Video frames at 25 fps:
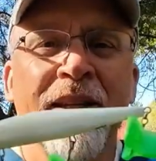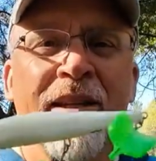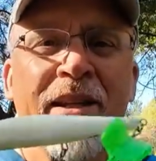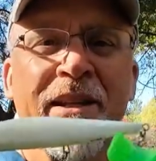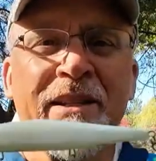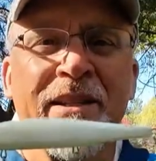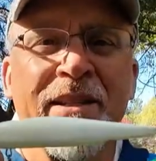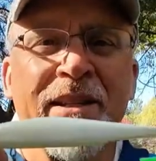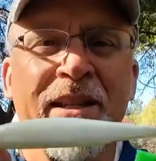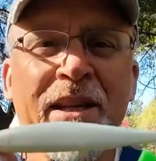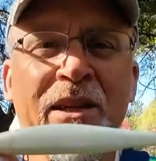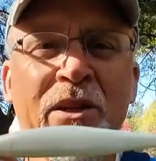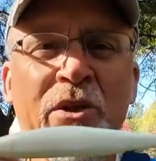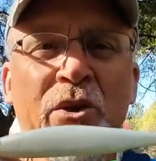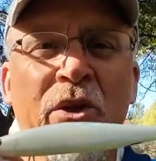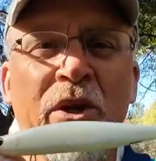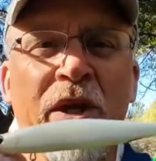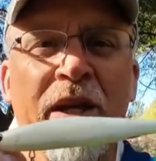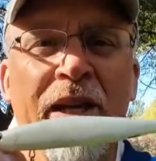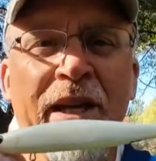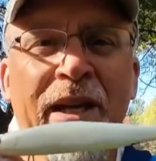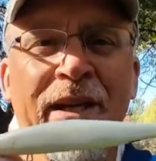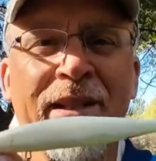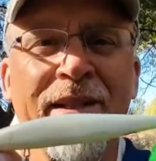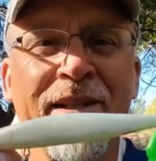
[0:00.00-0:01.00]
And this thing you
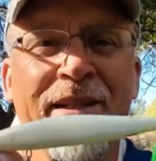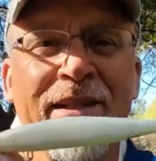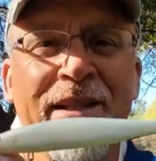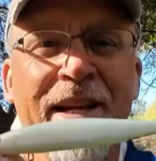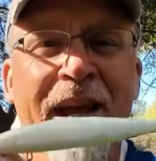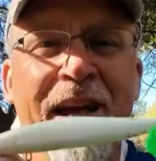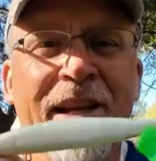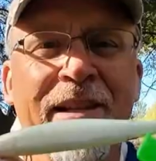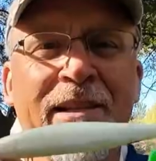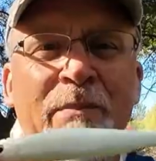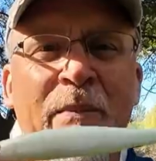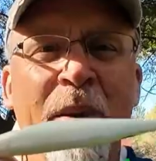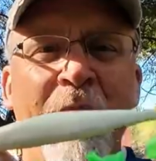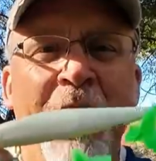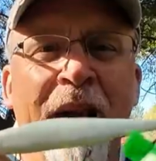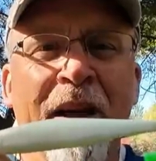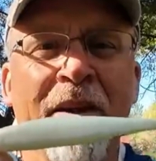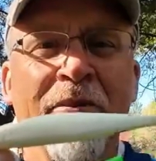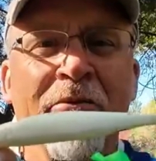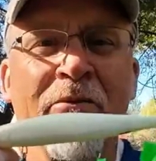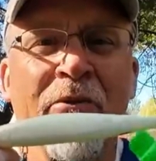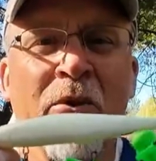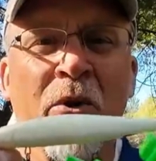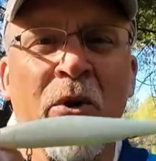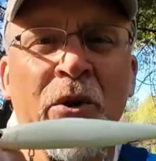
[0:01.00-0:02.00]
can get to dance back
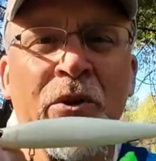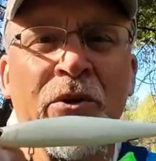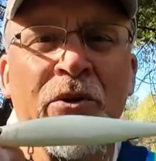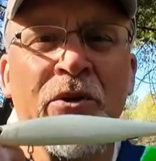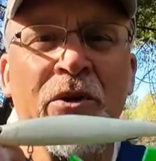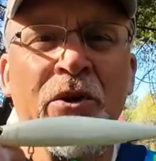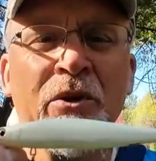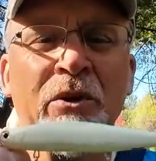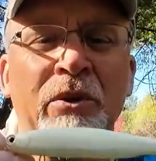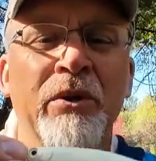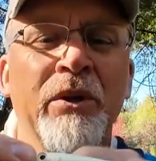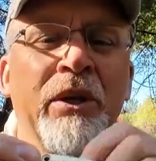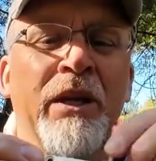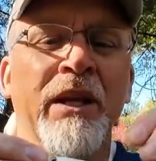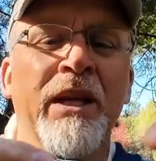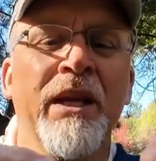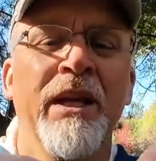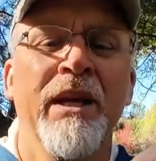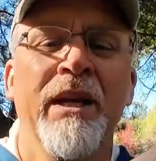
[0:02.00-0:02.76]
and forth too.